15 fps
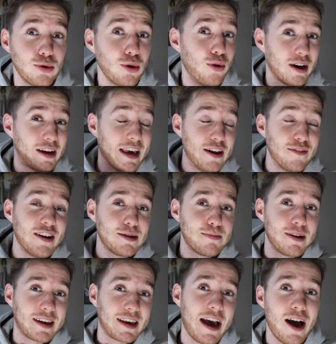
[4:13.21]
your
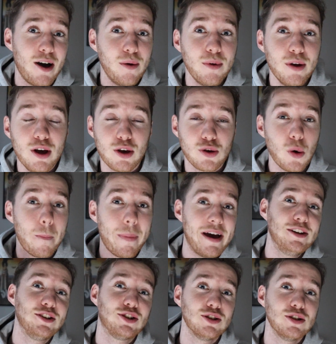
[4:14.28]
investment account, your
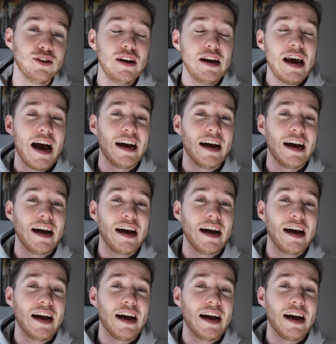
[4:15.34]
pension,